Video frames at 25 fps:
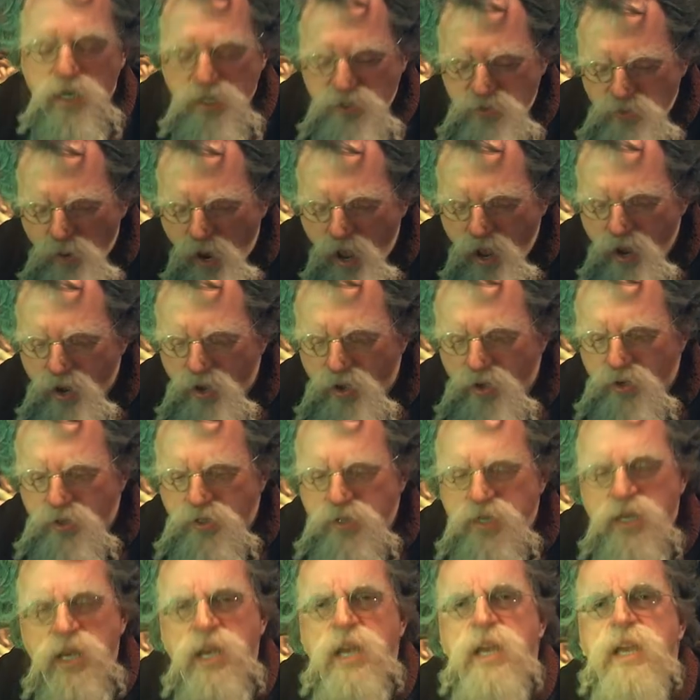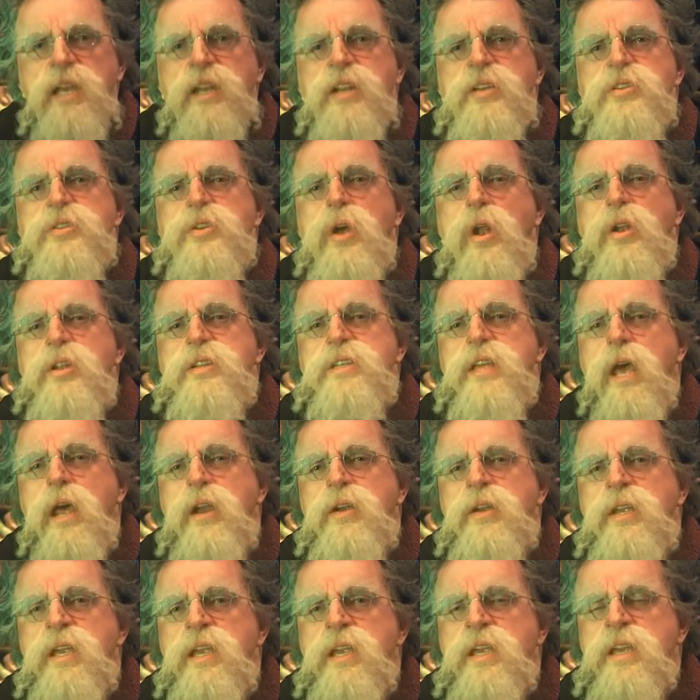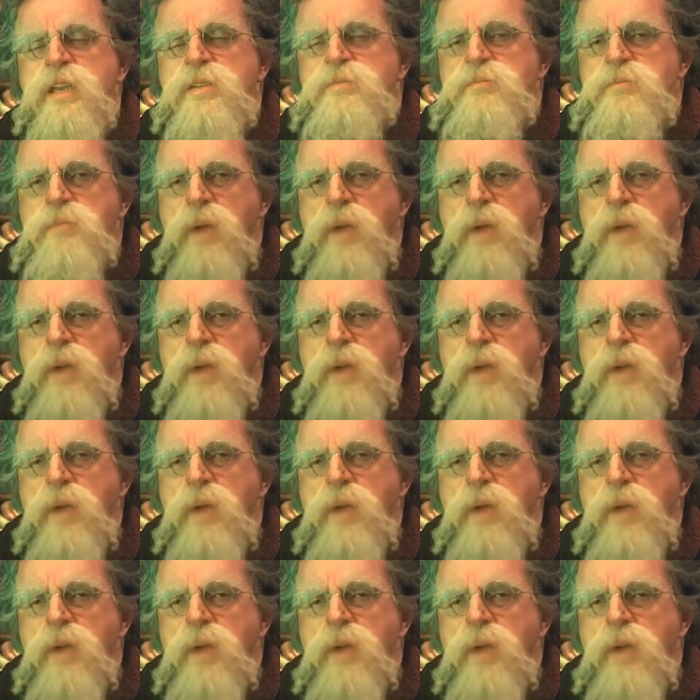He dwelled in a solitary